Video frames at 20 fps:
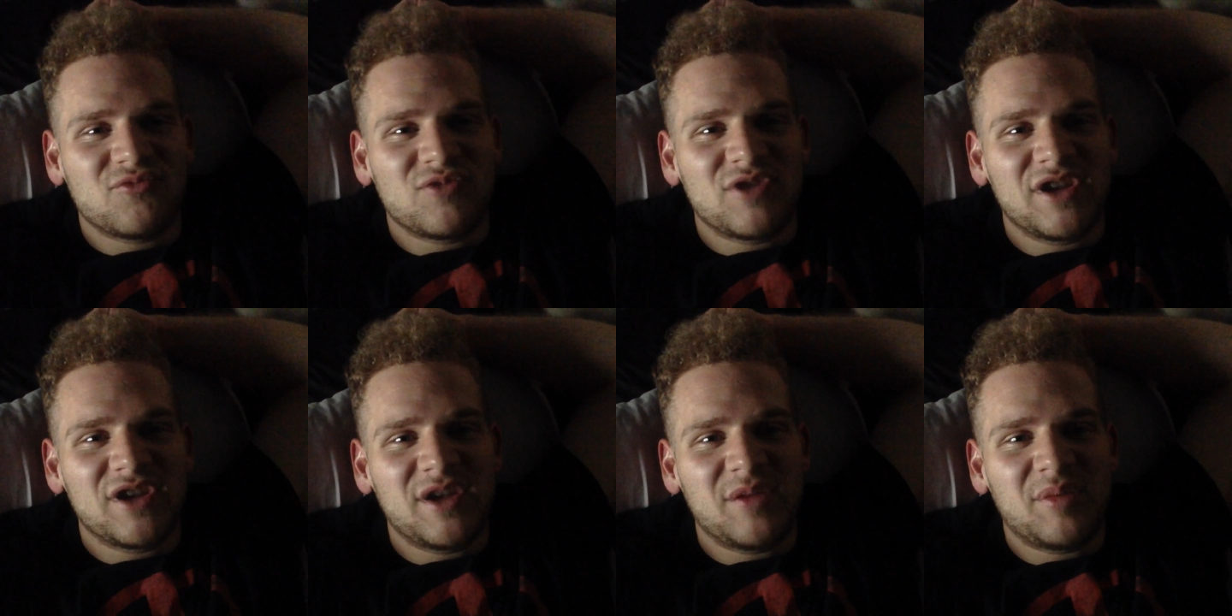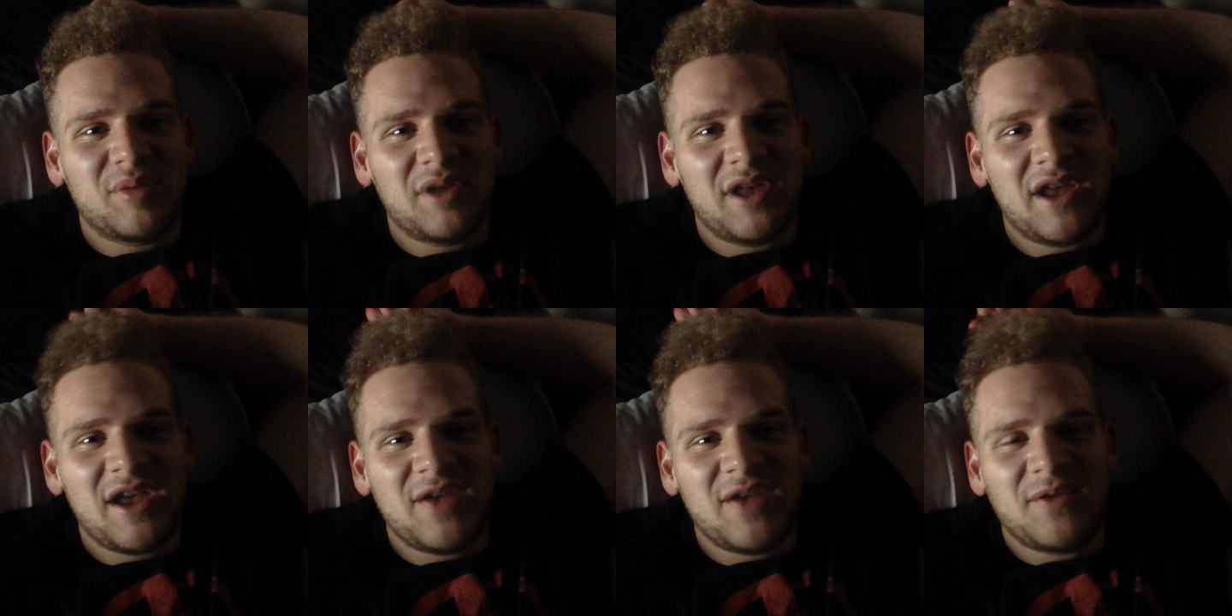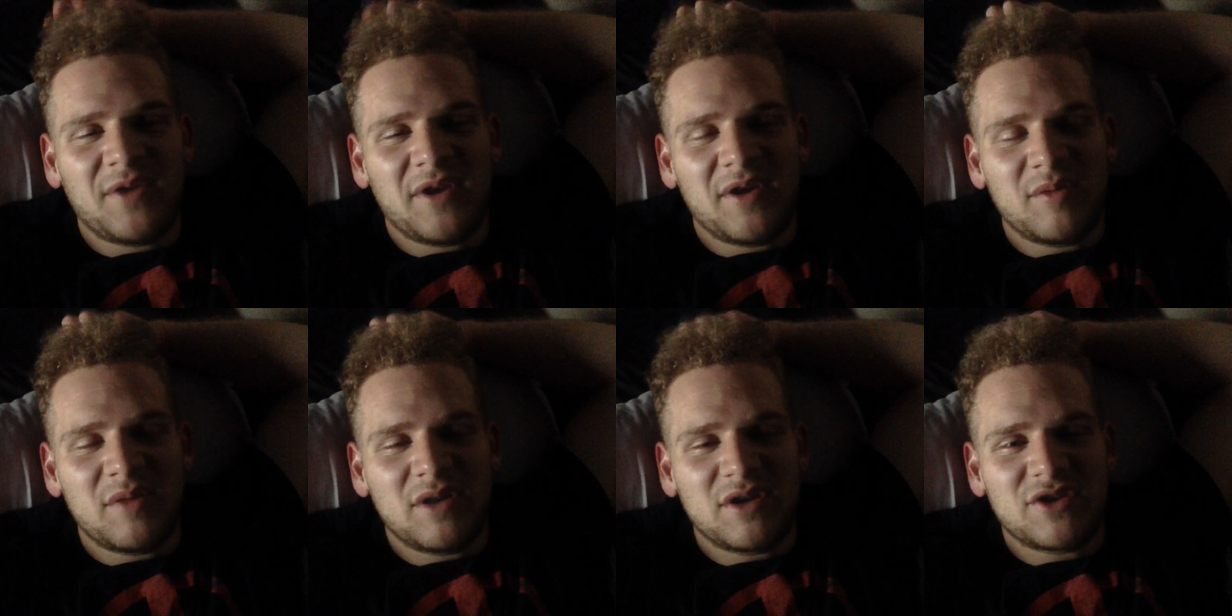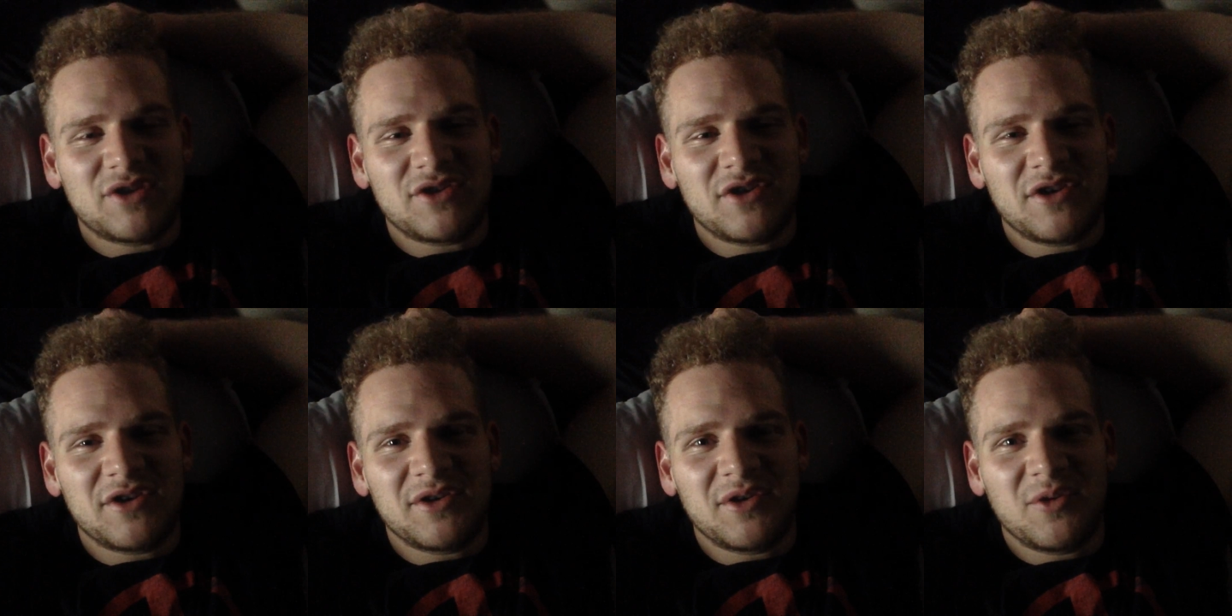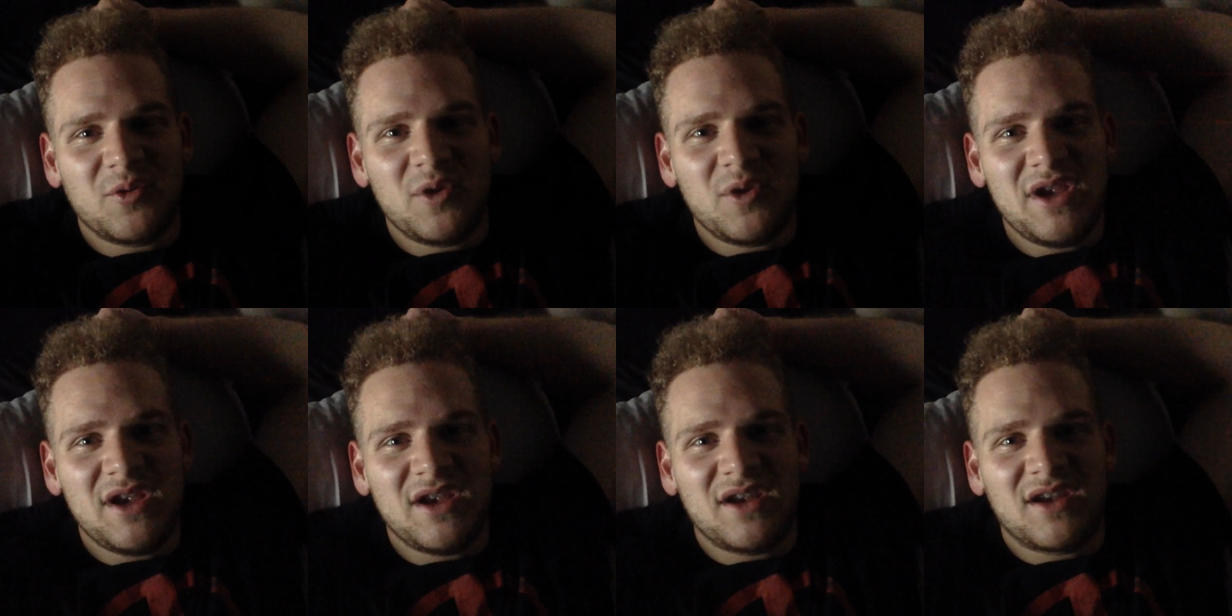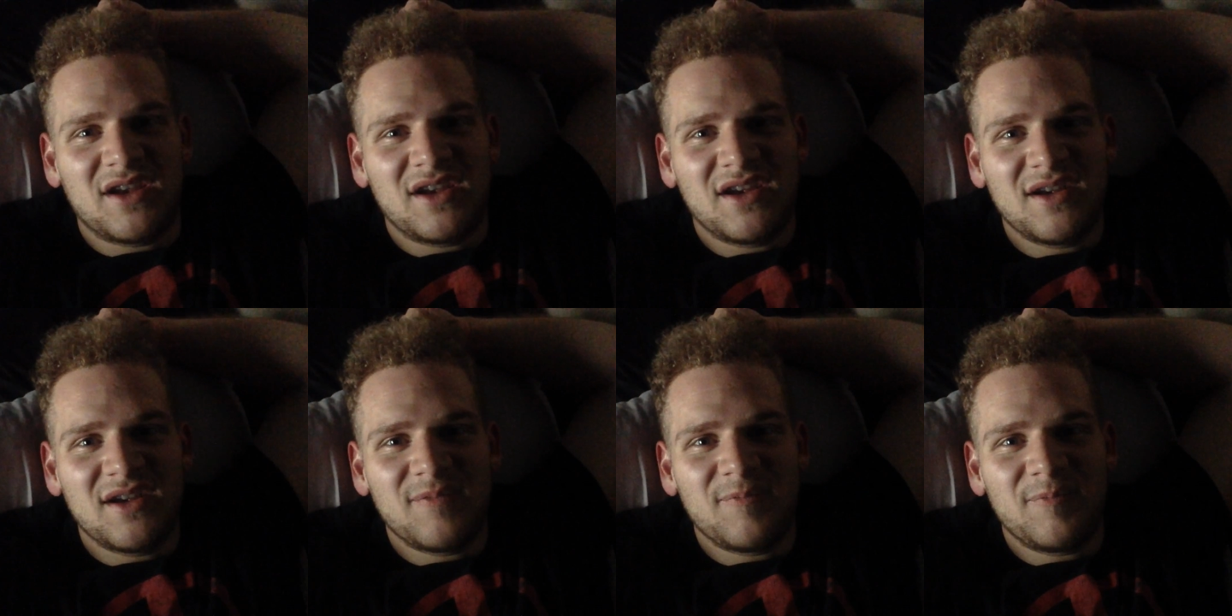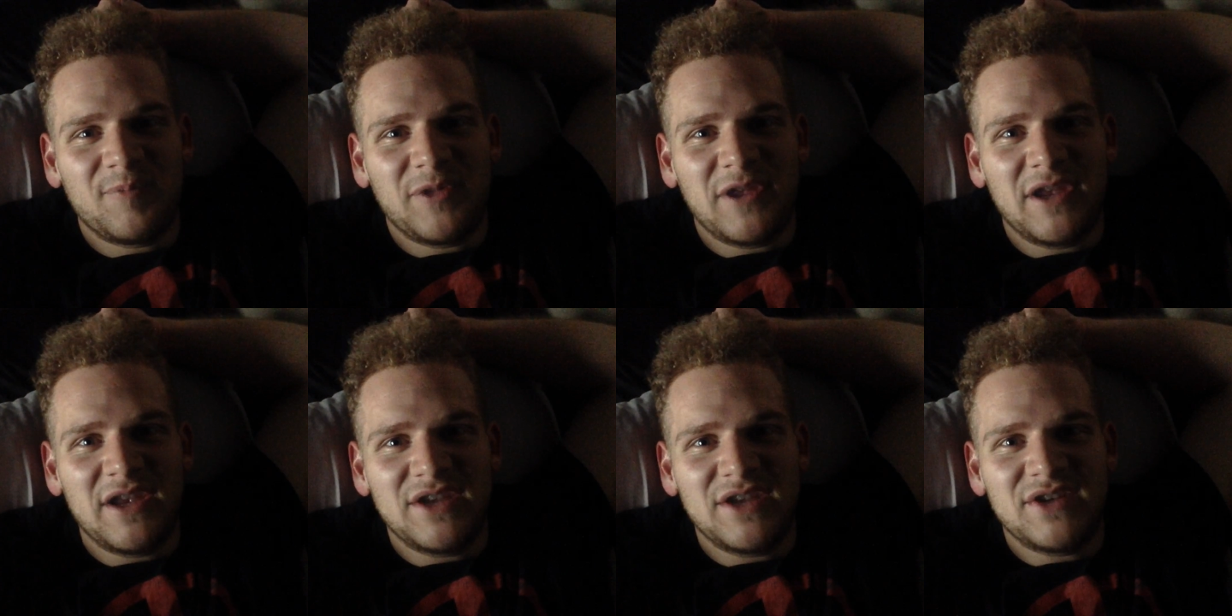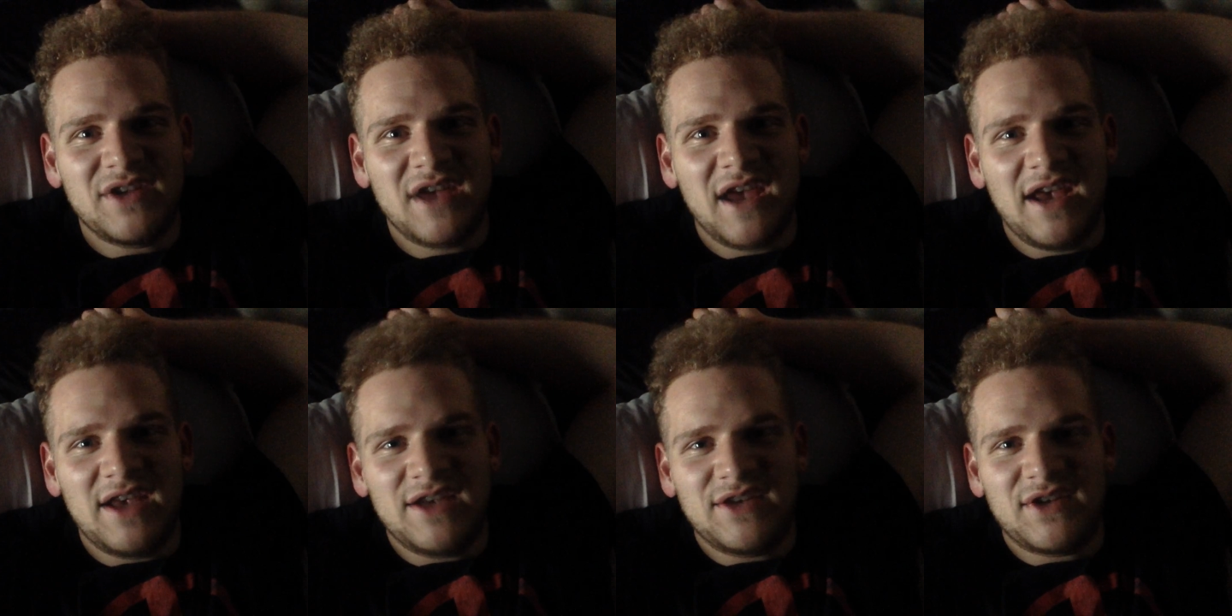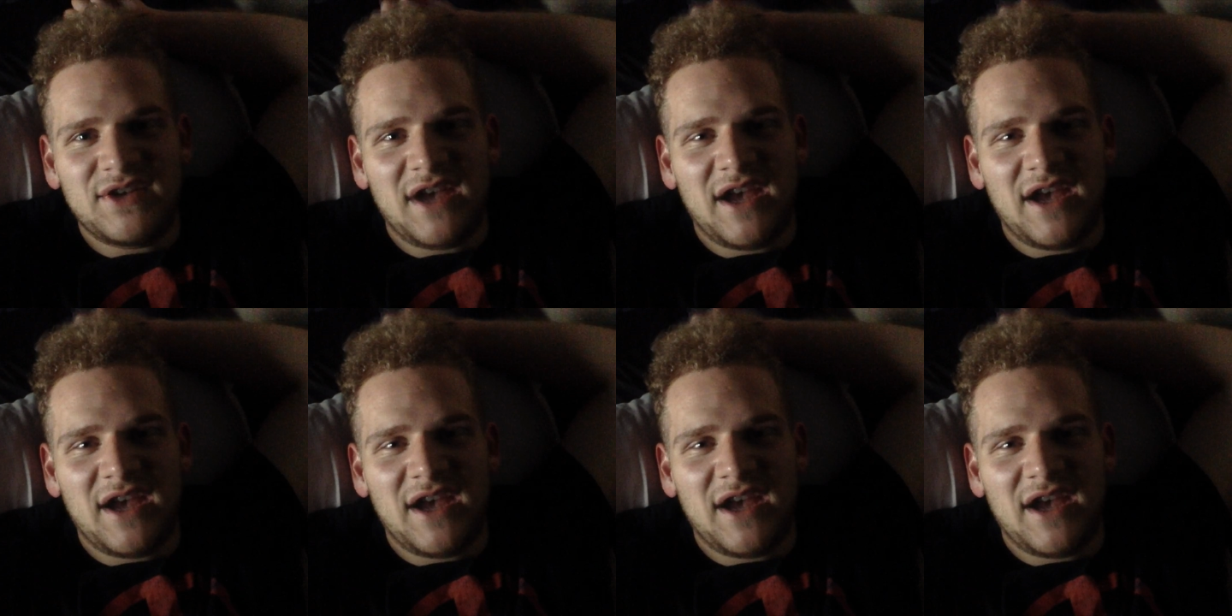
really play very much during the week these days.